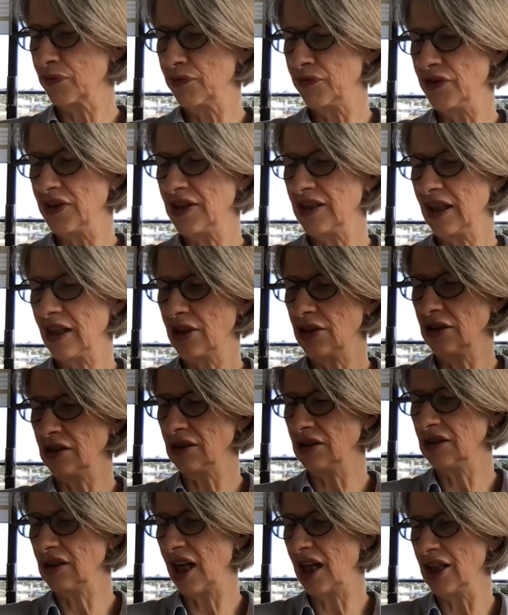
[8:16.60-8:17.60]

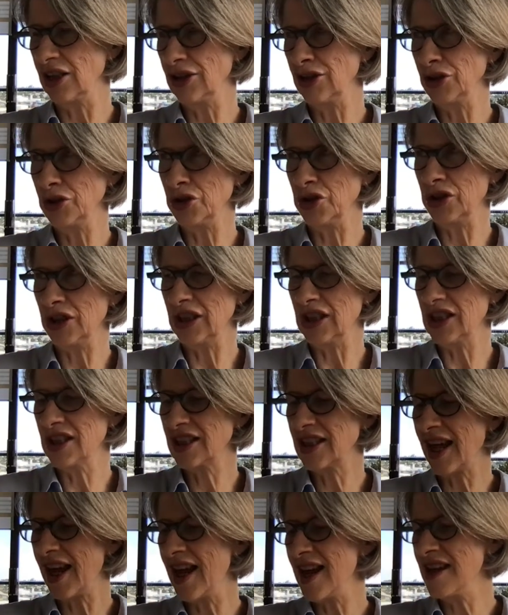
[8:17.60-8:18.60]
physical allure.
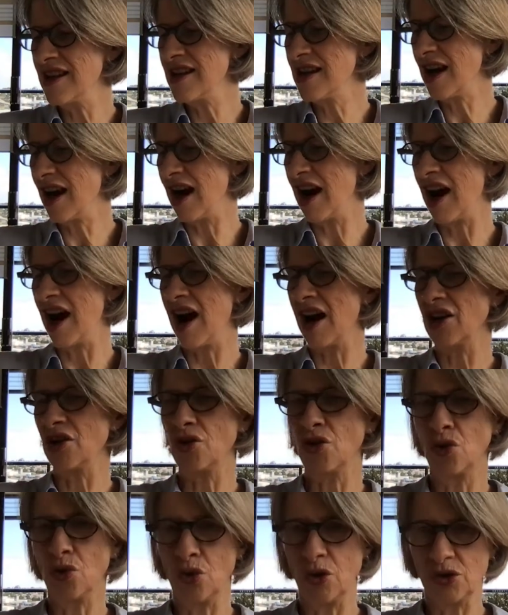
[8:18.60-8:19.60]
They are
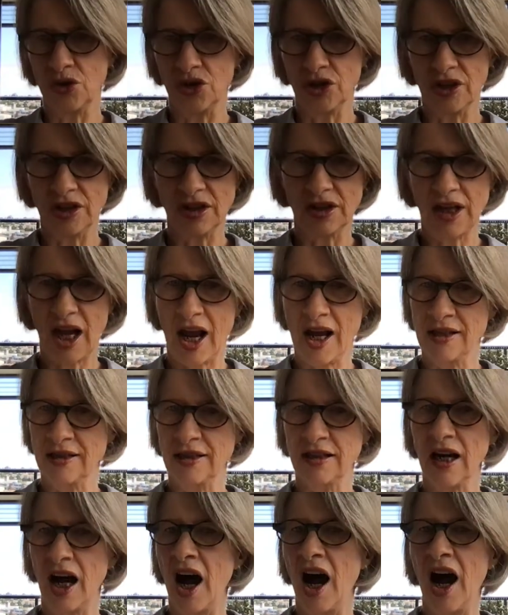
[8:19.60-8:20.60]
gorgeous,
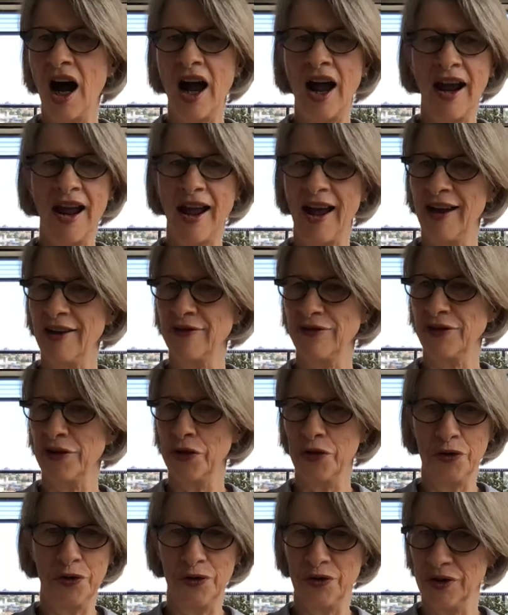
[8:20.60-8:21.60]
and I have
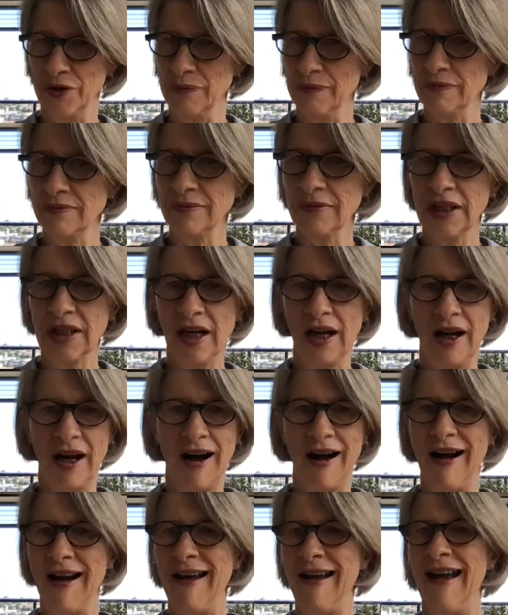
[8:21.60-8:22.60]
heard them.
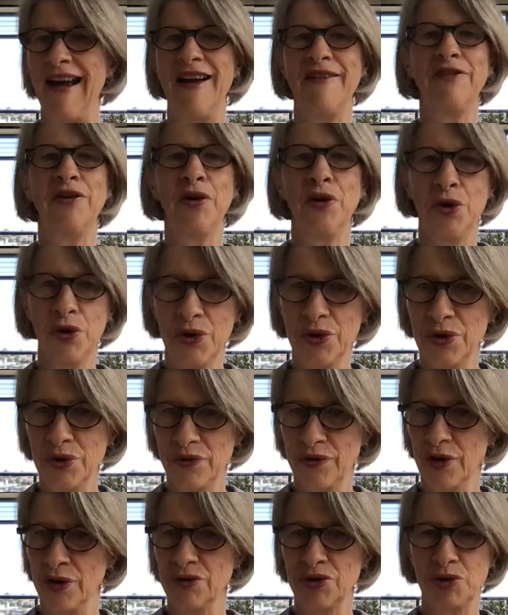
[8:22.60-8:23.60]
I have
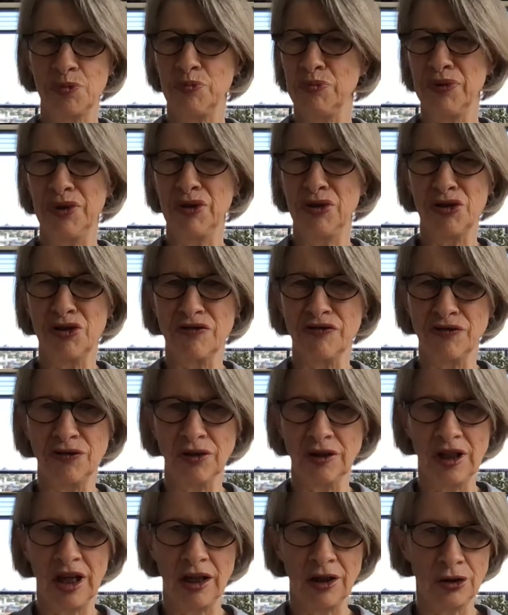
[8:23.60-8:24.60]
heard those
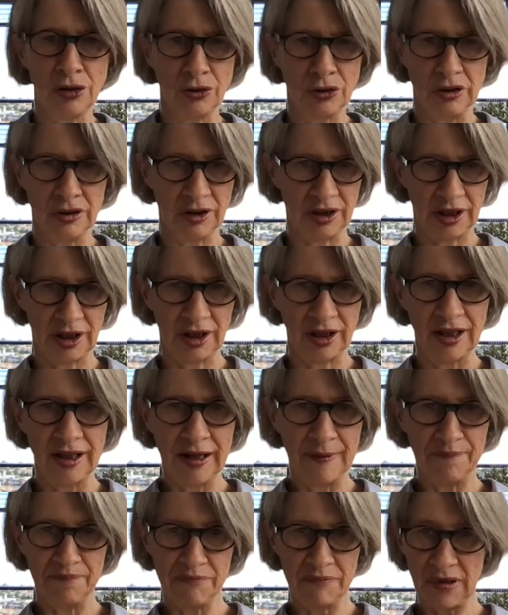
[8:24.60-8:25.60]
beautiful, alluring,
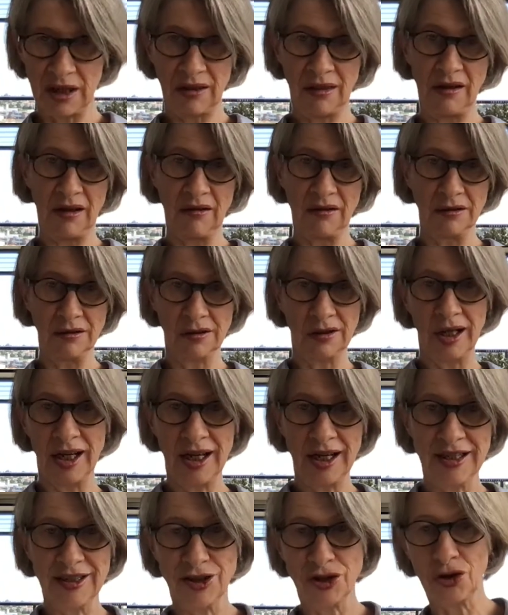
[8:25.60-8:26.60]
mythical,
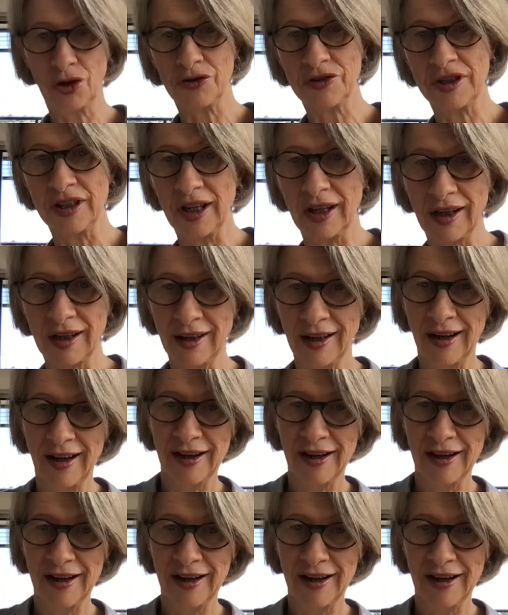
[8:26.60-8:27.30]
exotic